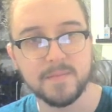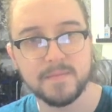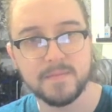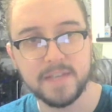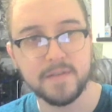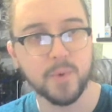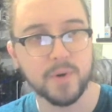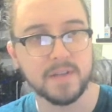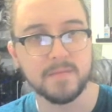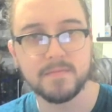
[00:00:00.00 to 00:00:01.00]
even more
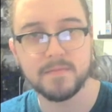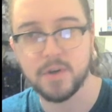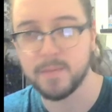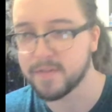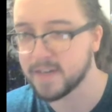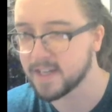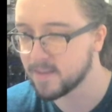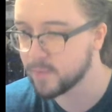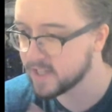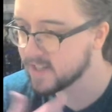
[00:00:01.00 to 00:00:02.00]
than Cobalt Fight Club,
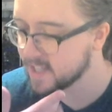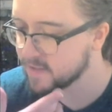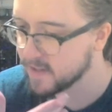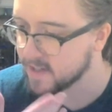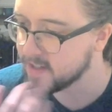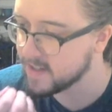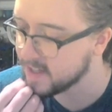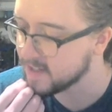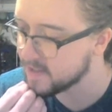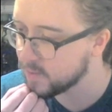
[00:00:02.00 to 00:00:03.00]
which I think is very good, and
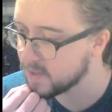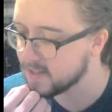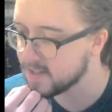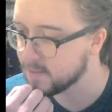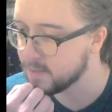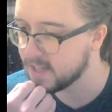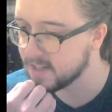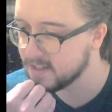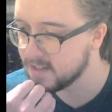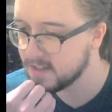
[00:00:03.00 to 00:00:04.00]
I still want it to come
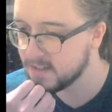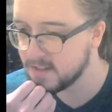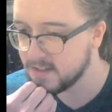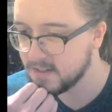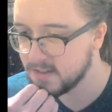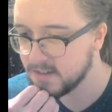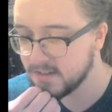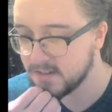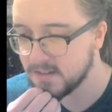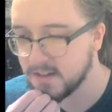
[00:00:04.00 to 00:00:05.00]
back.
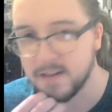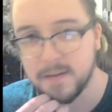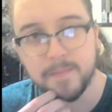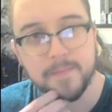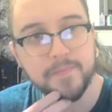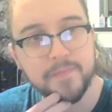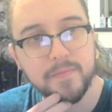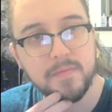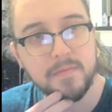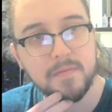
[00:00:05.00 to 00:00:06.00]

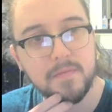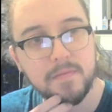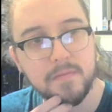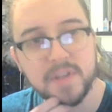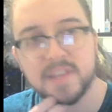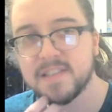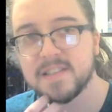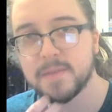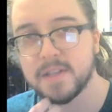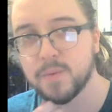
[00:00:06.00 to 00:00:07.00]
But this is
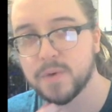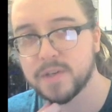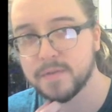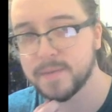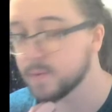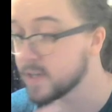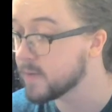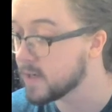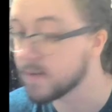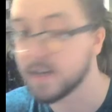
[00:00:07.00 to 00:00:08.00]
something that works for me really
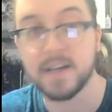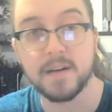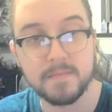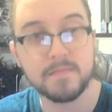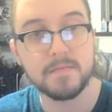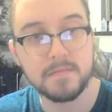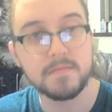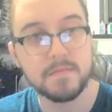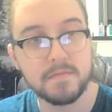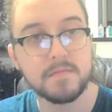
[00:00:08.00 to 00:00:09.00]
well right now.
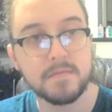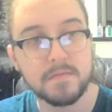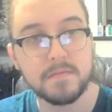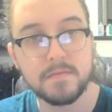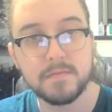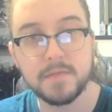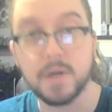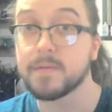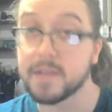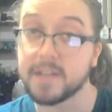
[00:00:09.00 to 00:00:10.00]
So
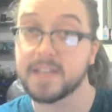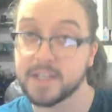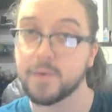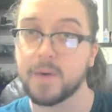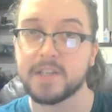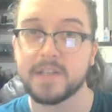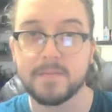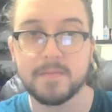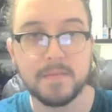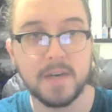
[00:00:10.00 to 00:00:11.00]
thanks for watching.
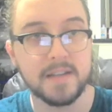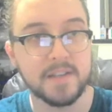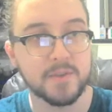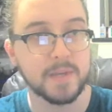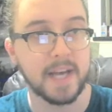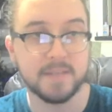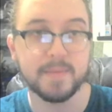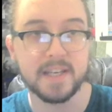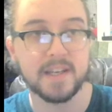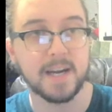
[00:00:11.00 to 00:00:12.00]
This has
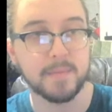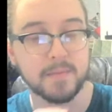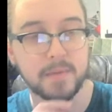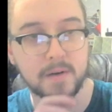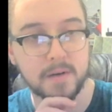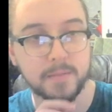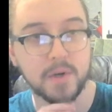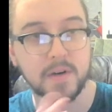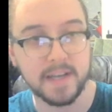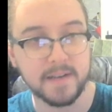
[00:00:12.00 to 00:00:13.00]
been
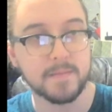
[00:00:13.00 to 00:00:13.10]
GoblinBrawlGang.